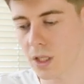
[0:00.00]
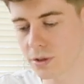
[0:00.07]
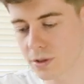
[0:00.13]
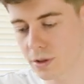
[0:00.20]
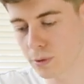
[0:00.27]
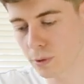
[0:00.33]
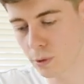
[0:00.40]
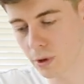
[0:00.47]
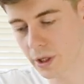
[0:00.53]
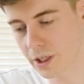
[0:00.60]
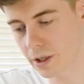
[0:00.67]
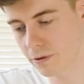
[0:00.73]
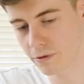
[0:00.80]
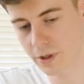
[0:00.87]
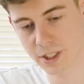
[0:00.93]
So all I
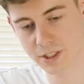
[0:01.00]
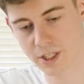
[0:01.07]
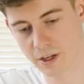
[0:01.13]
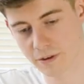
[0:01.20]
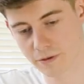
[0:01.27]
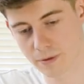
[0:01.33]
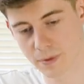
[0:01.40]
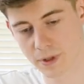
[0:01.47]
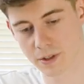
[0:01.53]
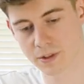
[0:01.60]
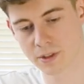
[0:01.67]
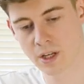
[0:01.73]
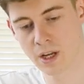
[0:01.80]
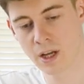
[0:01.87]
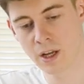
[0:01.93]
can really take from this
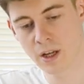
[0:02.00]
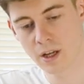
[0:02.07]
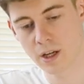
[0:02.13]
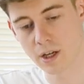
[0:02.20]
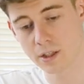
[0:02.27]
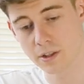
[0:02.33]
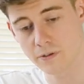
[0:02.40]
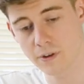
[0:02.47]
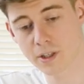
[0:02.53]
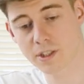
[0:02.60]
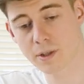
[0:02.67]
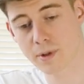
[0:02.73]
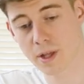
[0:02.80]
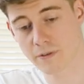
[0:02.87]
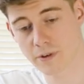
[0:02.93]
is,
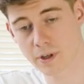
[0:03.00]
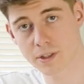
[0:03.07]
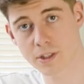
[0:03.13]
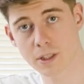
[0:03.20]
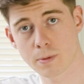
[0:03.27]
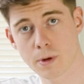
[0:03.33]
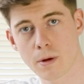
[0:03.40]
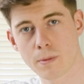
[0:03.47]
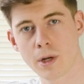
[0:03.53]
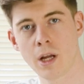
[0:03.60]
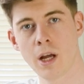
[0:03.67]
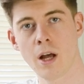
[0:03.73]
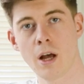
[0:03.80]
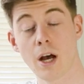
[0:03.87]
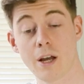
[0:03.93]
firstly, with that first experiment,
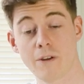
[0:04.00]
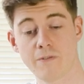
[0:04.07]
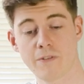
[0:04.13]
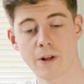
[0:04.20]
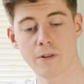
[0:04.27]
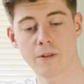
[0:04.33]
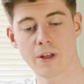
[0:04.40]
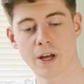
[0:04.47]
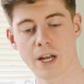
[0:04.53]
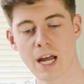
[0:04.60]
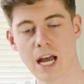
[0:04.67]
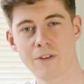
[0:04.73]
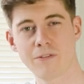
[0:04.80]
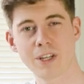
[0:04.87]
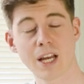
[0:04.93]
I felt that
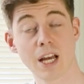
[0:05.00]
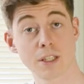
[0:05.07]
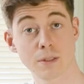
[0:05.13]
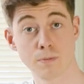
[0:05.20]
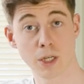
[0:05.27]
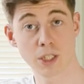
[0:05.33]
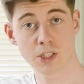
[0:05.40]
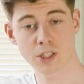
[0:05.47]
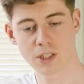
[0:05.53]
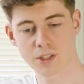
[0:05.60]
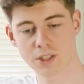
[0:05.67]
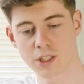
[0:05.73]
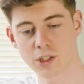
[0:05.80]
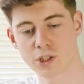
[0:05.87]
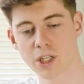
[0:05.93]
having as much
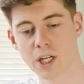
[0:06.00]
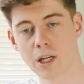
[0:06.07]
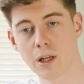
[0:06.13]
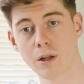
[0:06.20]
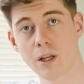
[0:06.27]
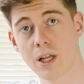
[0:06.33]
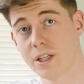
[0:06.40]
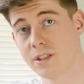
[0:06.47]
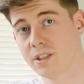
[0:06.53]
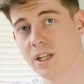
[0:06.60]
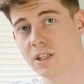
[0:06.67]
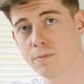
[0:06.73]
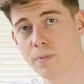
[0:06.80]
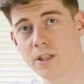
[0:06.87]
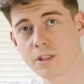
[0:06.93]
citronellol as
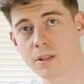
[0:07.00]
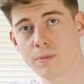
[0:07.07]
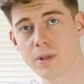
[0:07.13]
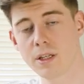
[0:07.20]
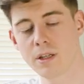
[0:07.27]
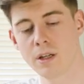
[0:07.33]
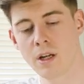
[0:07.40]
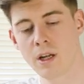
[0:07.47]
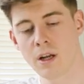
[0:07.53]
there's meant to be,